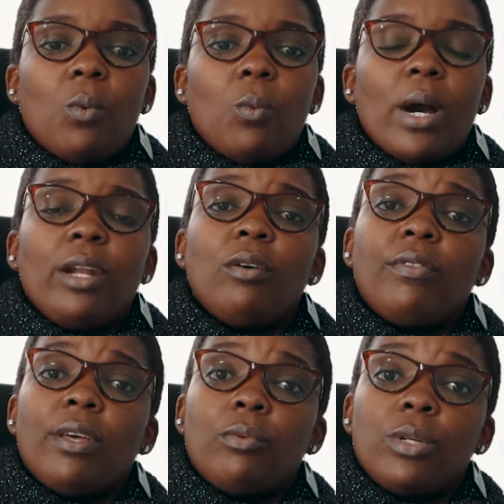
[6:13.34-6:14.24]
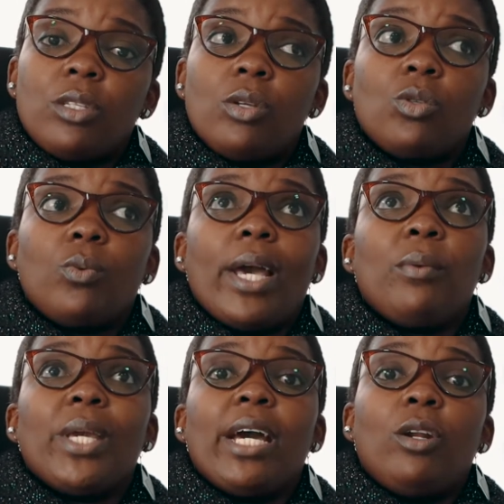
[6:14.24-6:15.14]
one of the reasons why
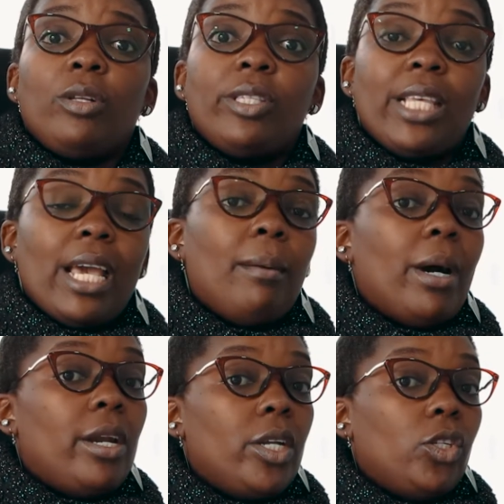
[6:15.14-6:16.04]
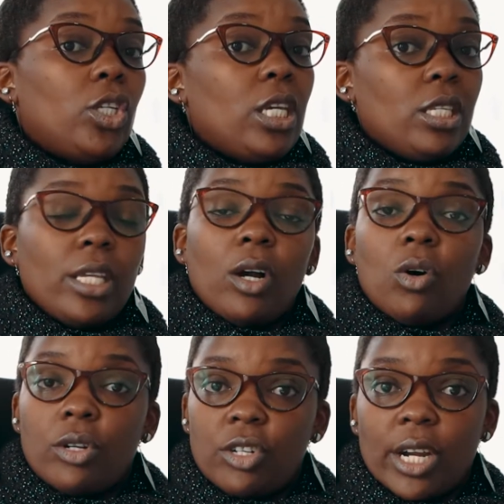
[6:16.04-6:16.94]
we cannot say a marriage is a
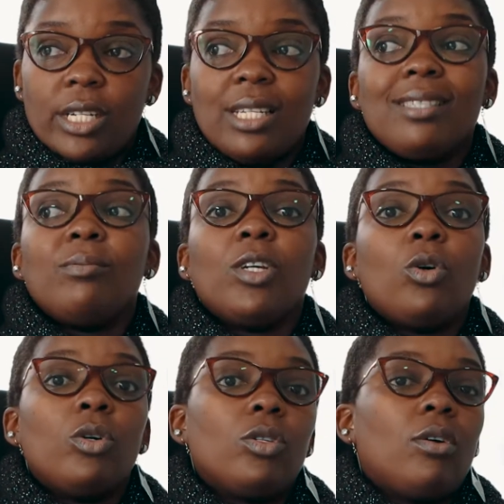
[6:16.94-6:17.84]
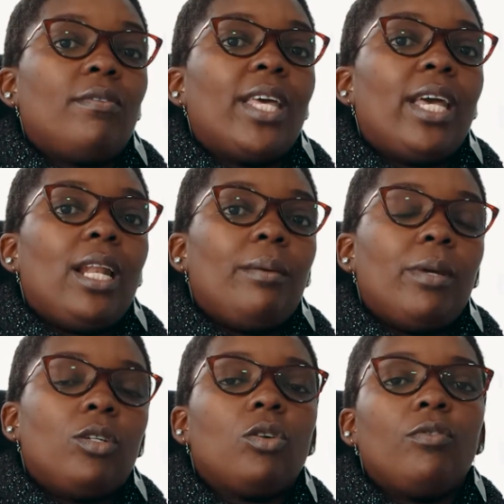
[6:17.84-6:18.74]
contract is because of the
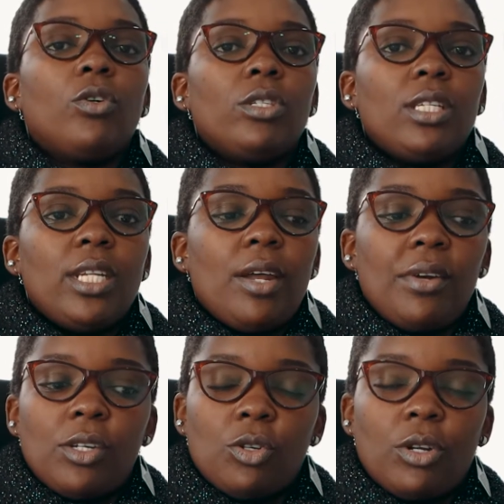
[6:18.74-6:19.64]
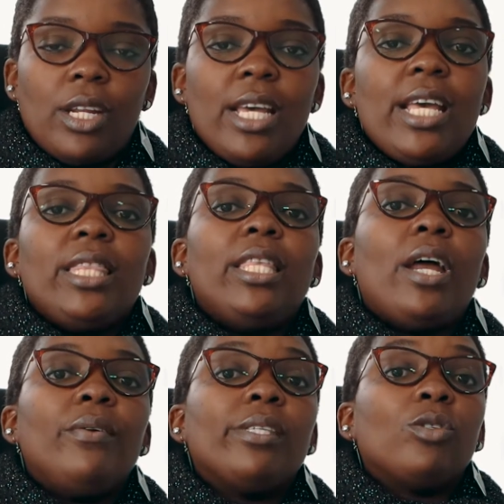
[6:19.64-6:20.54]
element of consideration.
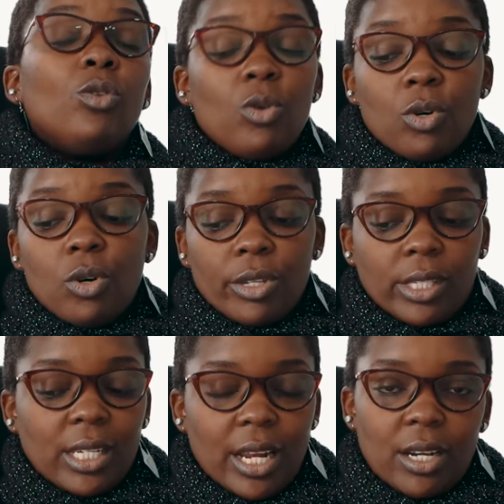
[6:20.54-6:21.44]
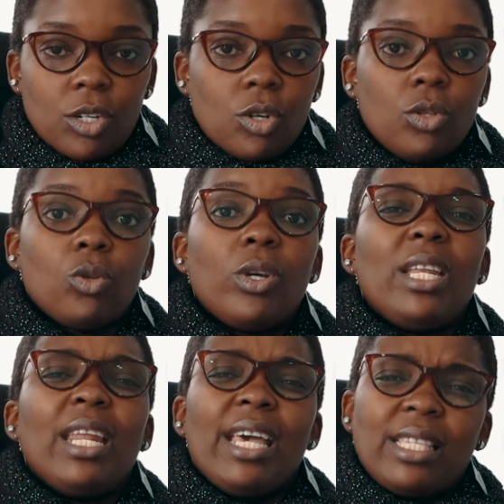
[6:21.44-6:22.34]
There is no consideration. So
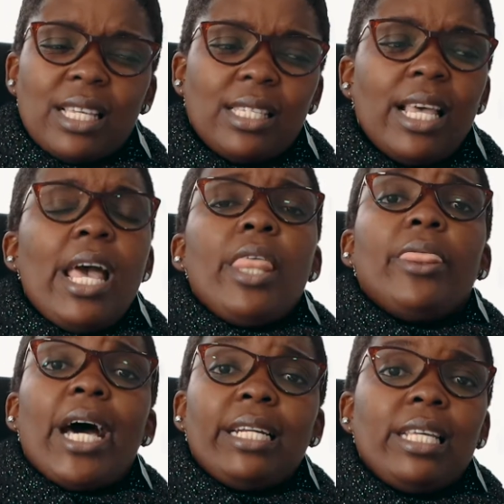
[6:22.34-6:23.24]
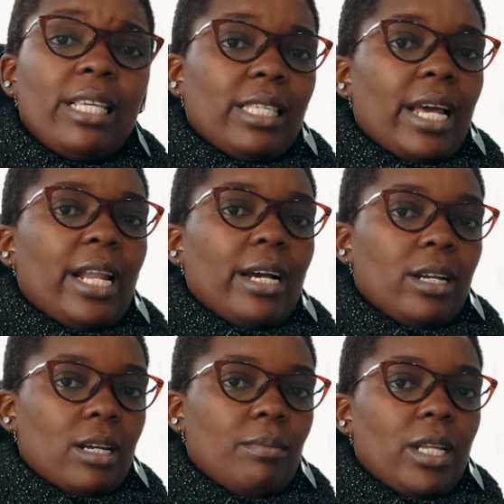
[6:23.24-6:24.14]
in essence, that is an
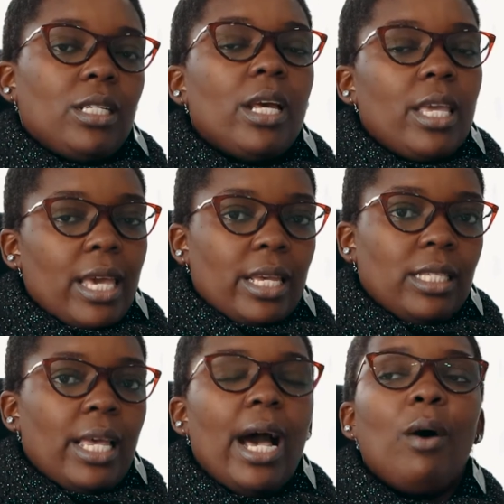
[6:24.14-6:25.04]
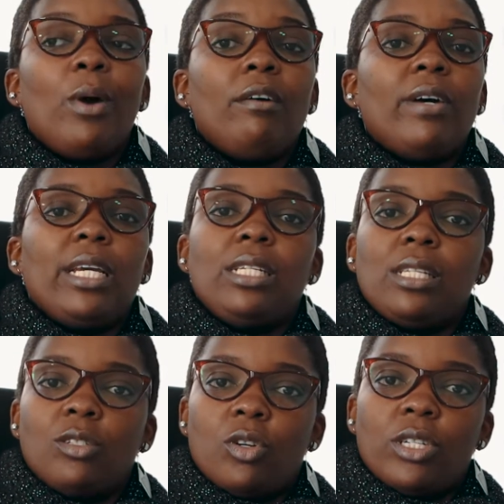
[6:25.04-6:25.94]
agreement, yes. However, it
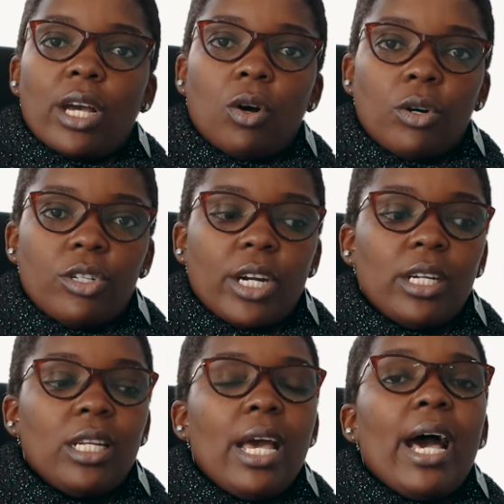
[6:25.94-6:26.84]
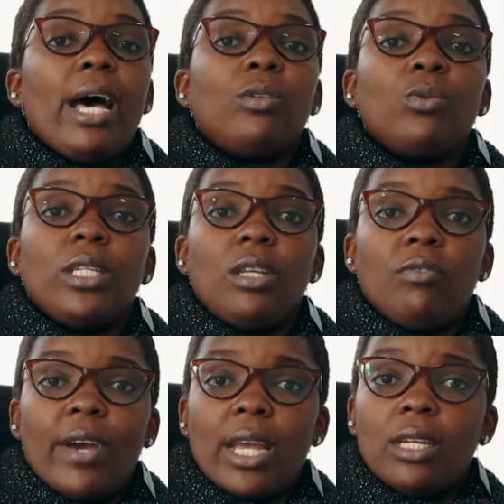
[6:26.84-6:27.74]
is not a contract. As we
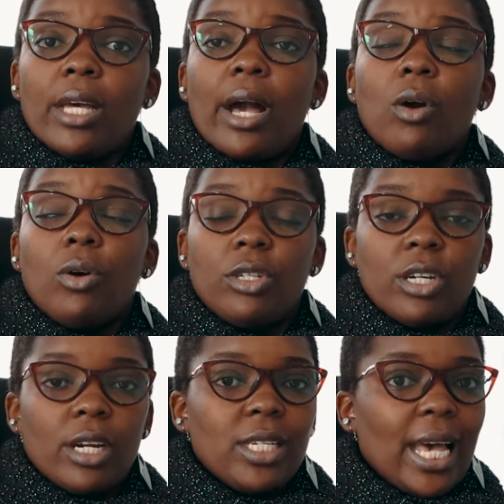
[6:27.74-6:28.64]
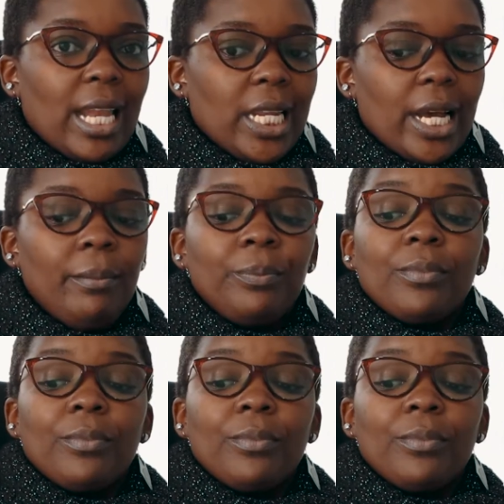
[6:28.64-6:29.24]
defined a contract earlier,